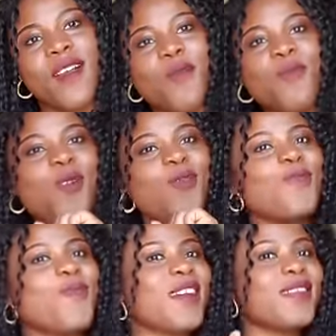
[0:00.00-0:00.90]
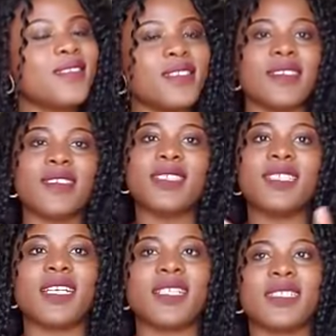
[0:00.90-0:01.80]
help of my
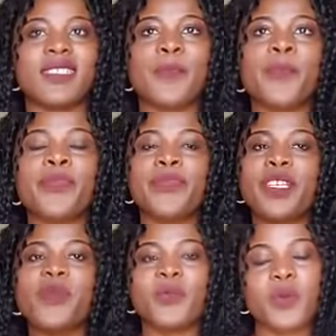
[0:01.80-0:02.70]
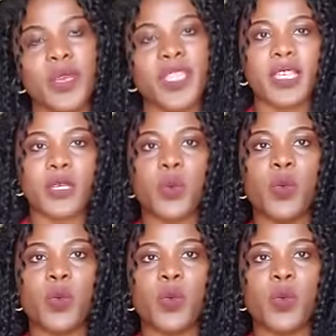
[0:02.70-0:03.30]
sisters, because this was what we did.